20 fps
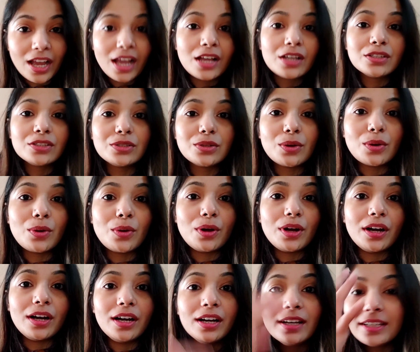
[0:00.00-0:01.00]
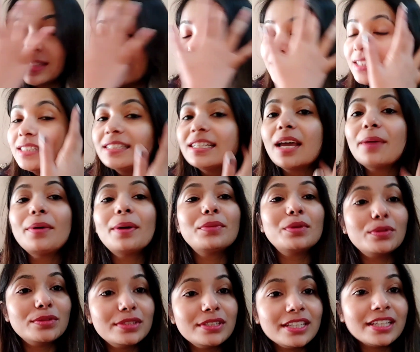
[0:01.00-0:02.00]
So this time I'm
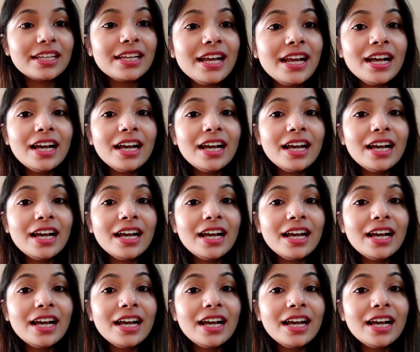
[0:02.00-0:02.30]
using